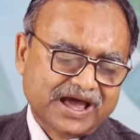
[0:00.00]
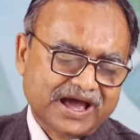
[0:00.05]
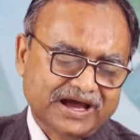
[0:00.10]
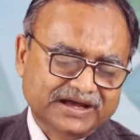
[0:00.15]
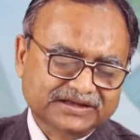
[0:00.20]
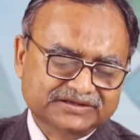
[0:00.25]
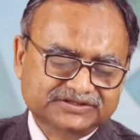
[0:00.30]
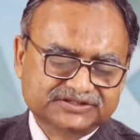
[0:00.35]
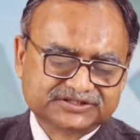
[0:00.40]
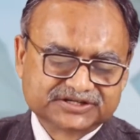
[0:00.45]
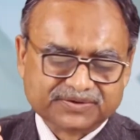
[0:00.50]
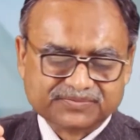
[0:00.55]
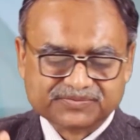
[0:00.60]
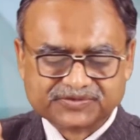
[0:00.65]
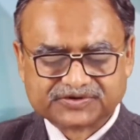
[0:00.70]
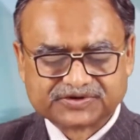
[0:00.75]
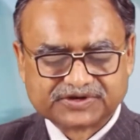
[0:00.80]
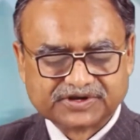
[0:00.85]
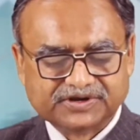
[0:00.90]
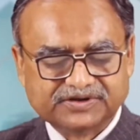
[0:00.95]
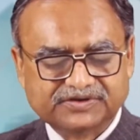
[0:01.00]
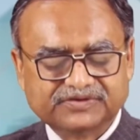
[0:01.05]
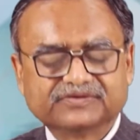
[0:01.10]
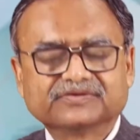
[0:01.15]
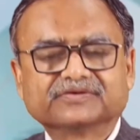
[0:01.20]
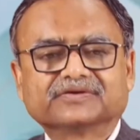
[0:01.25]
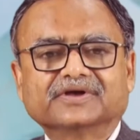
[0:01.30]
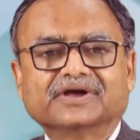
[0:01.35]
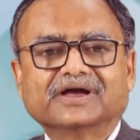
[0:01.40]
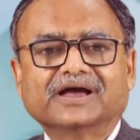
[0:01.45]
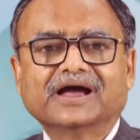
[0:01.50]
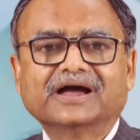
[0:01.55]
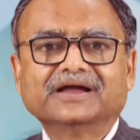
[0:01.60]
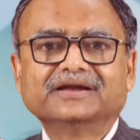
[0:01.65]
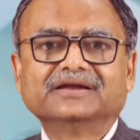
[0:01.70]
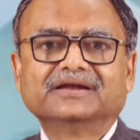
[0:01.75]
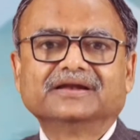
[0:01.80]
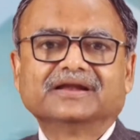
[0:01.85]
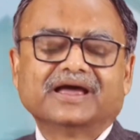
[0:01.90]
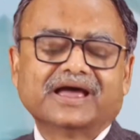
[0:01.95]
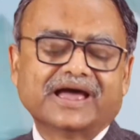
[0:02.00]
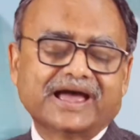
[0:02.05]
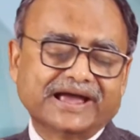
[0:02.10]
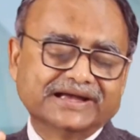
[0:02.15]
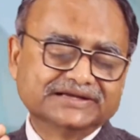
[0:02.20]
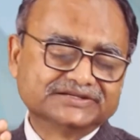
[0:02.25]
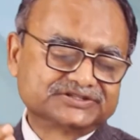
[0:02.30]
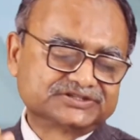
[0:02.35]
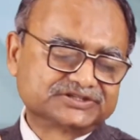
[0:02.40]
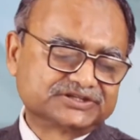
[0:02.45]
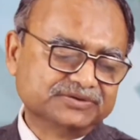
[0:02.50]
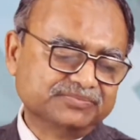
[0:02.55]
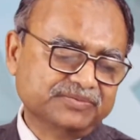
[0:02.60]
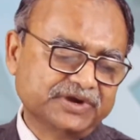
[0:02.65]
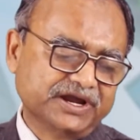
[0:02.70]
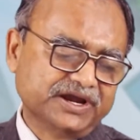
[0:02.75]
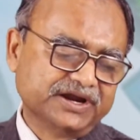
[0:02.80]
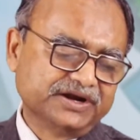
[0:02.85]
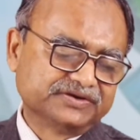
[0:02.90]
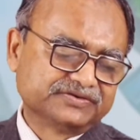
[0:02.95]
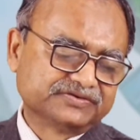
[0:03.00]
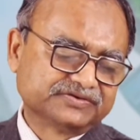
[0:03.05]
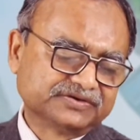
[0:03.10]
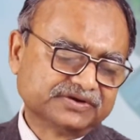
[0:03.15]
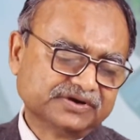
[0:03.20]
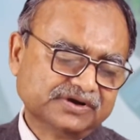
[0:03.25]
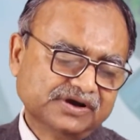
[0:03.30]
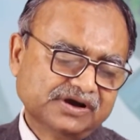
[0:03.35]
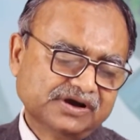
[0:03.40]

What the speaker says: assumptions and estimates